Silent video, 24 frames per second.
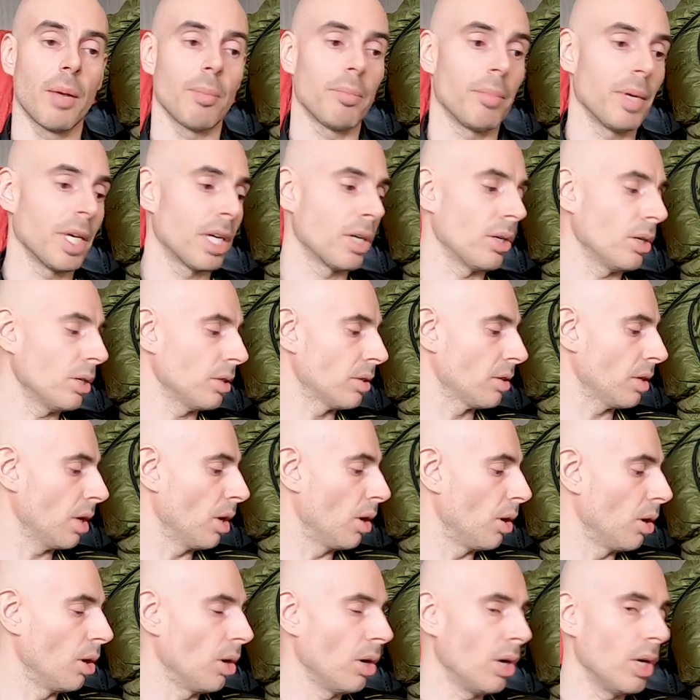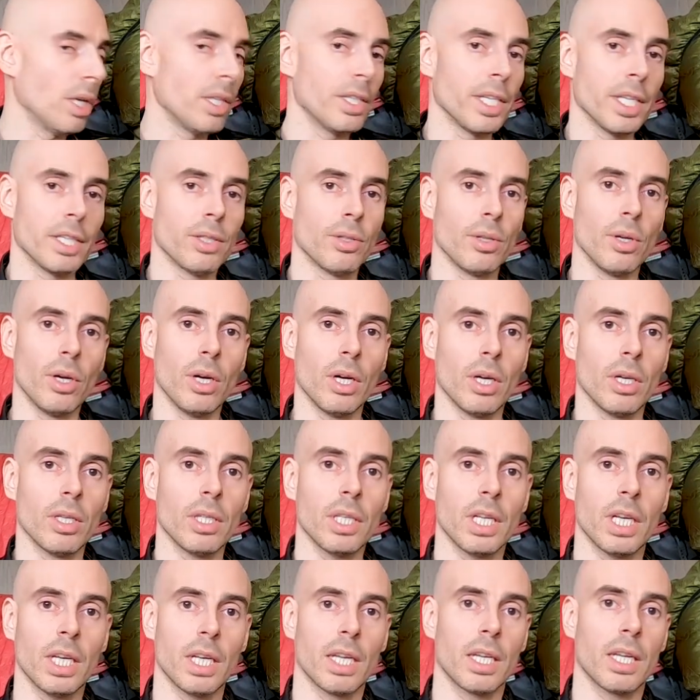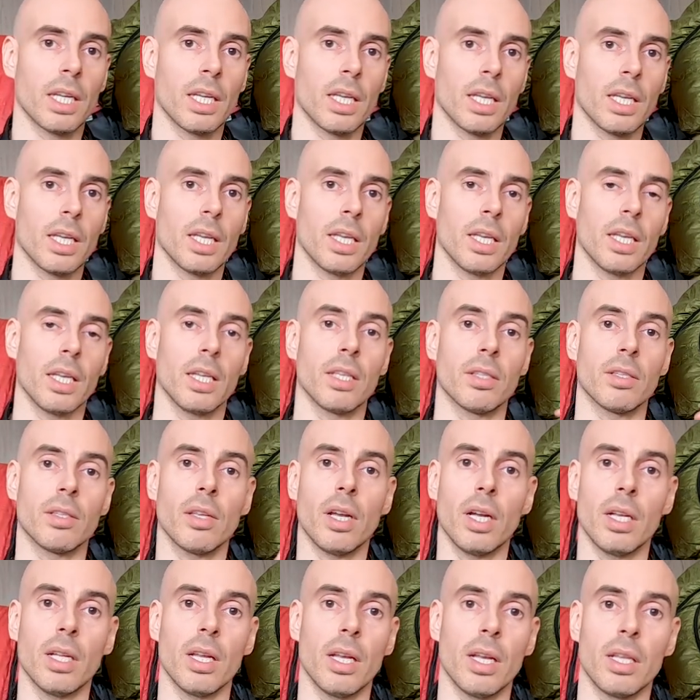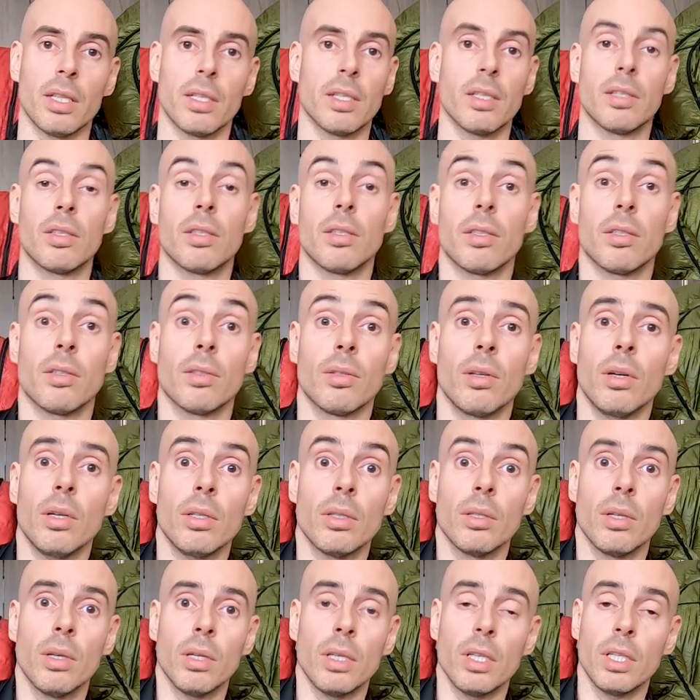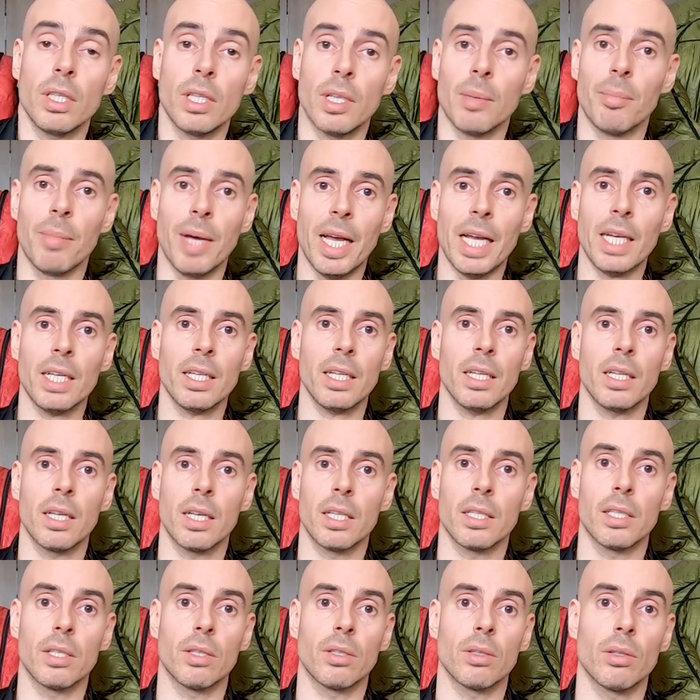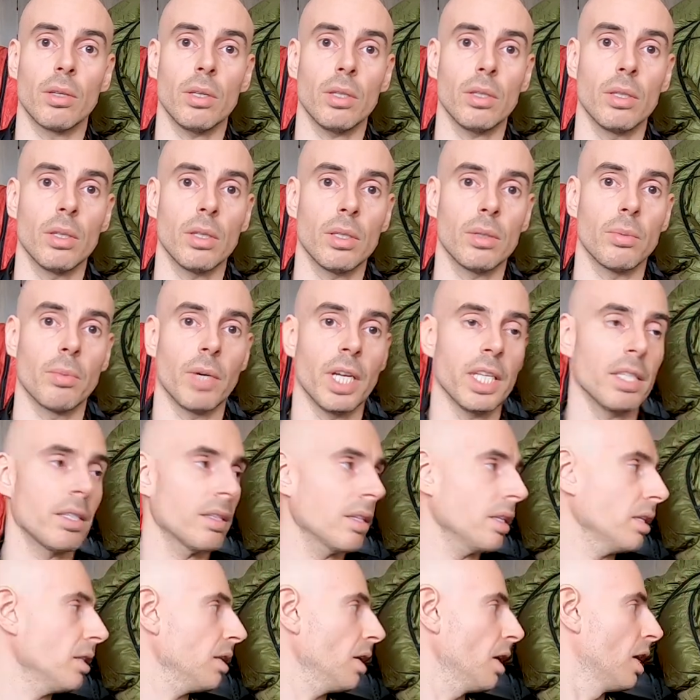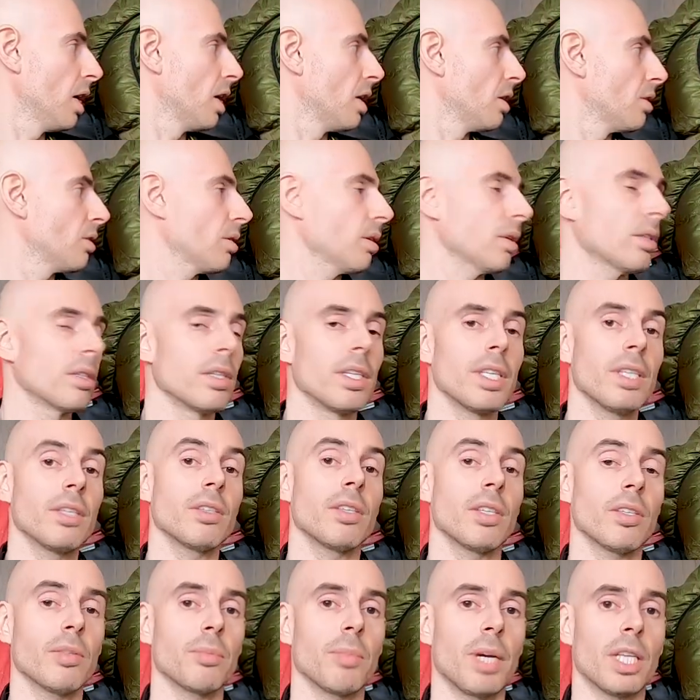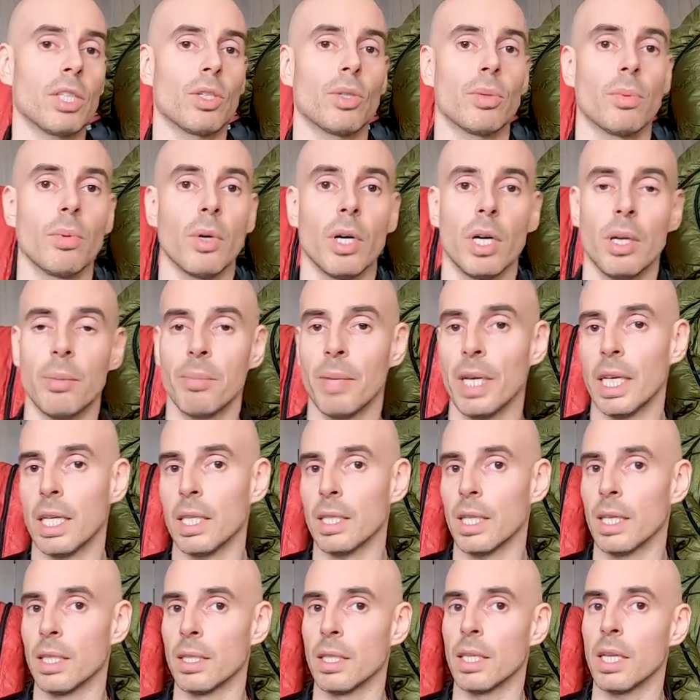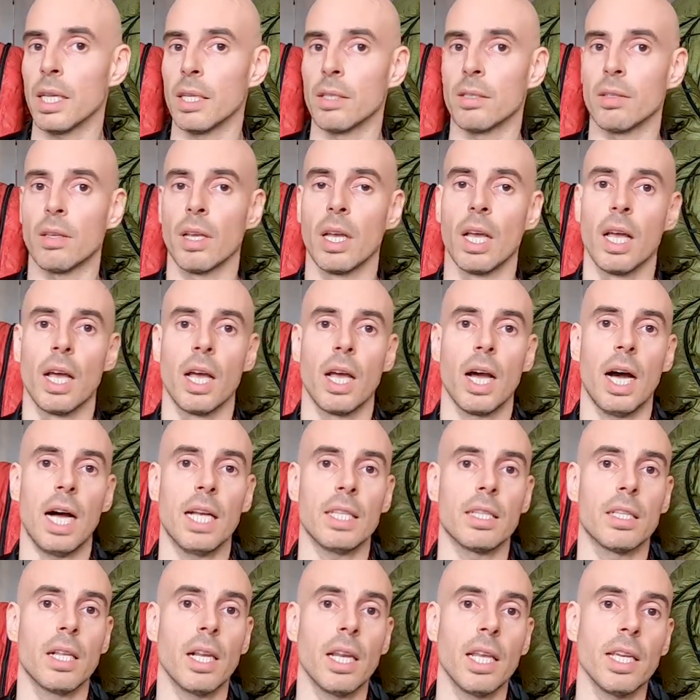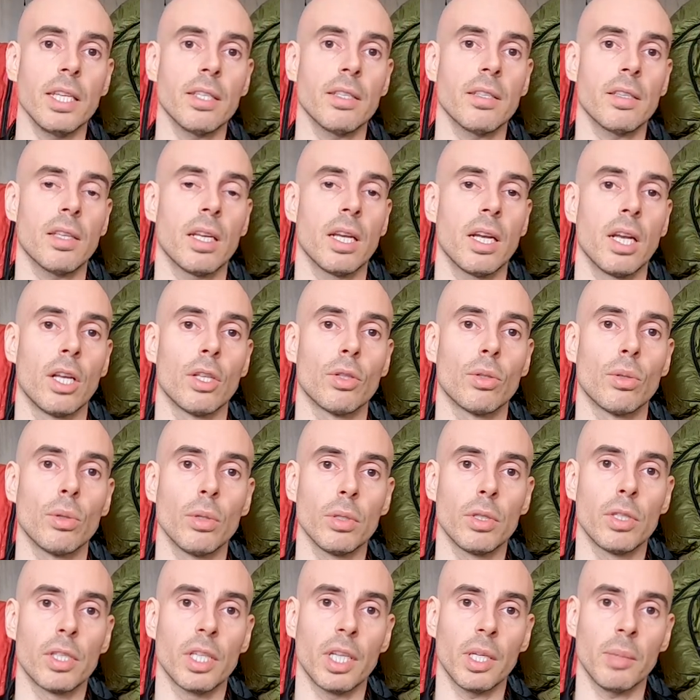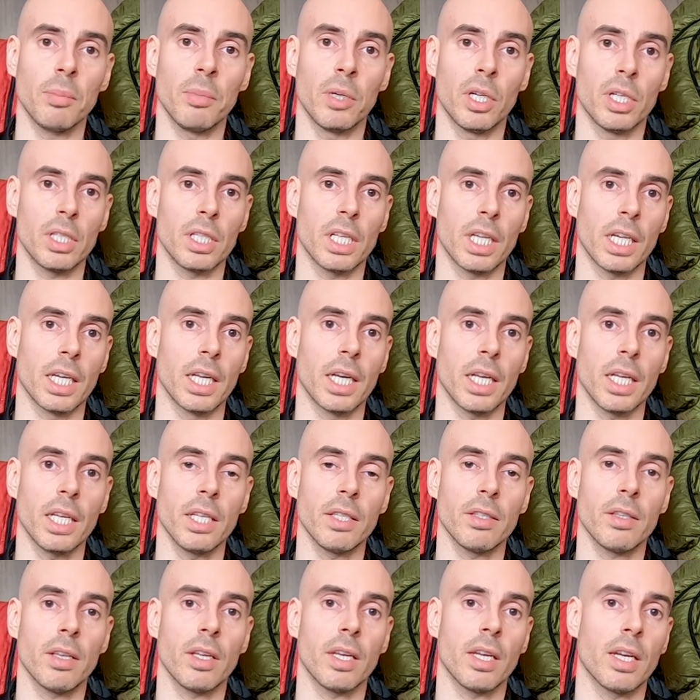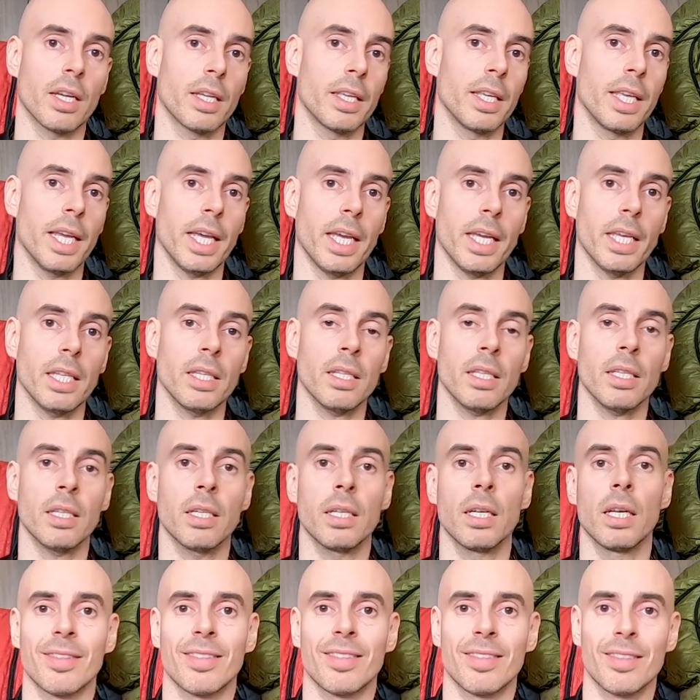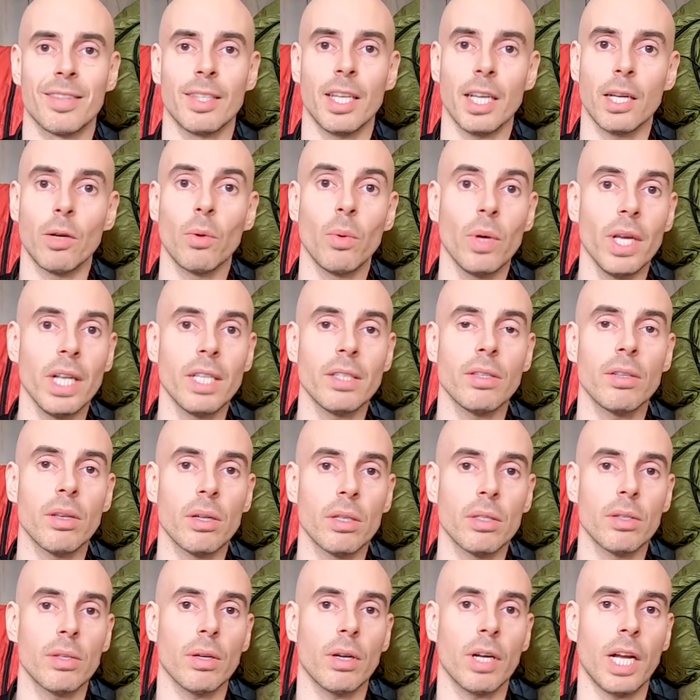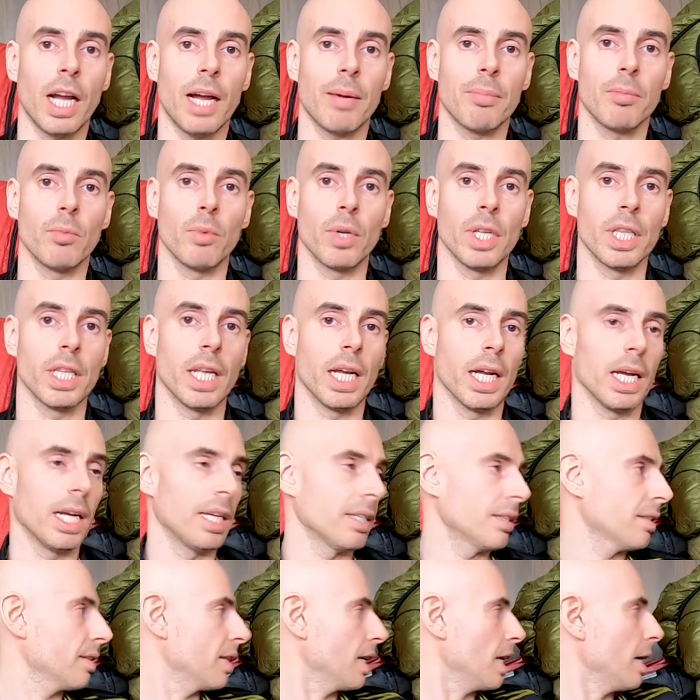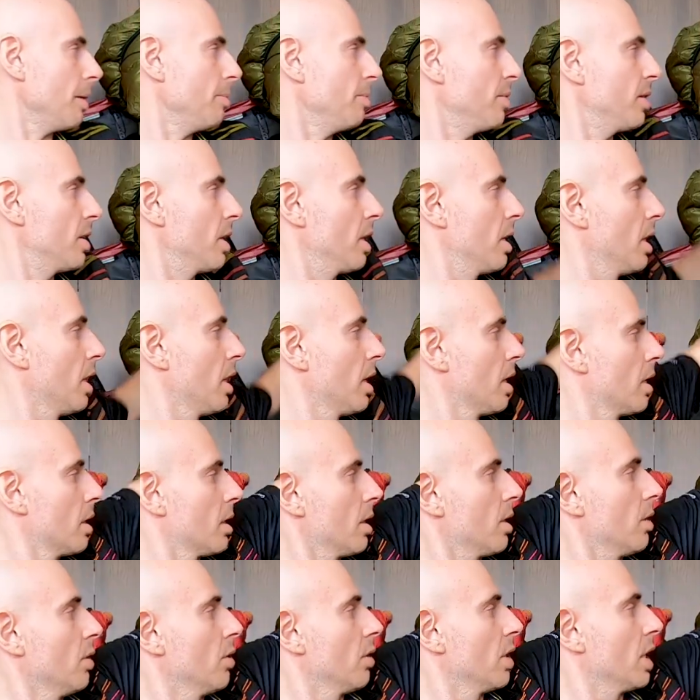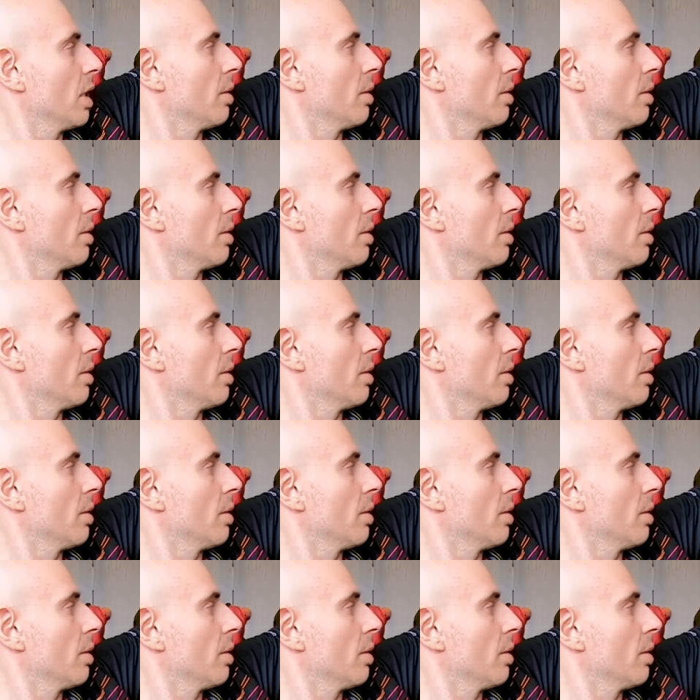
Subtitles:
because all the down is not, there's no down in the back, there's no down wasted. So this is much warmer than this. At least 2-3 more degrees gained. The quilts also come with straps that you